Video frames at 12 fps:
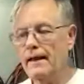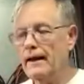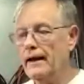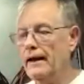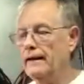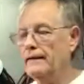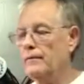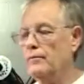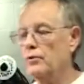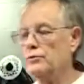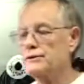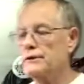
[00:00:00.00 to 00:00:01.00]
And the
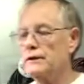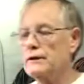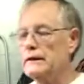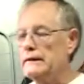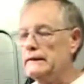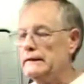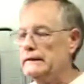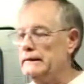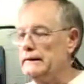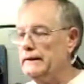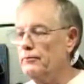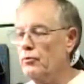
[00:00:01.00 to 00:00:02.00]
most uh,
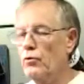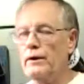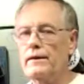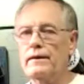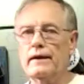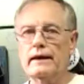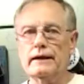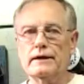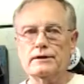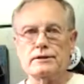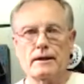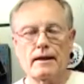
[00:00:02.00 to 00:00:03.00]
important thing
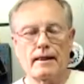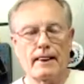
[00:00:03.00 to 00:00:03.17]
is,